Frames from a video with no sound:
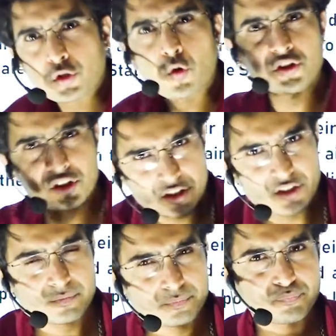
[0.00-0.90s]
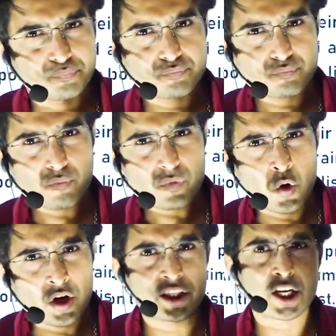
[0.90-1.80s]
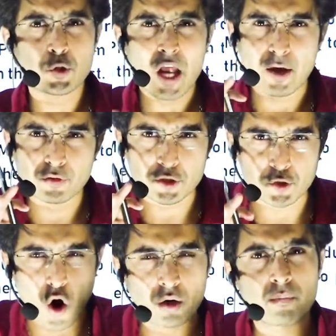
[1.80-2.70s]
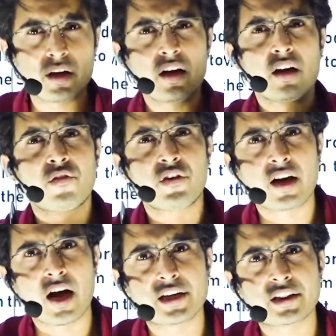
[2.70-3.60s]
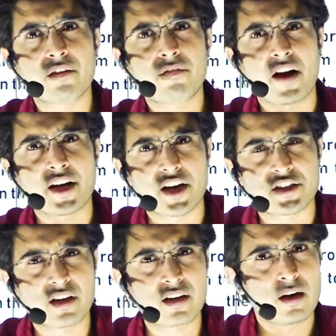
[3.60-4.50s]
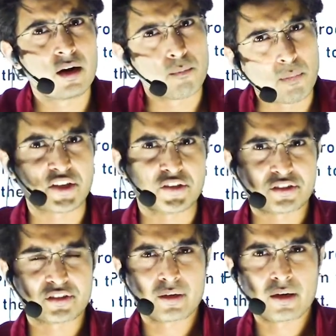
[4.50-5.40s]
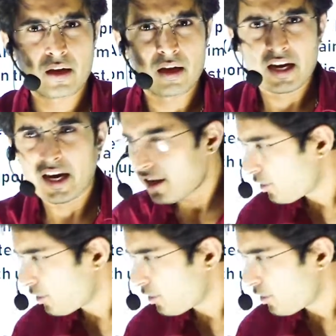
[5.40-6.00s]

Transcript: sources. Okay, they should have the autonomy regarding the financial matters. Here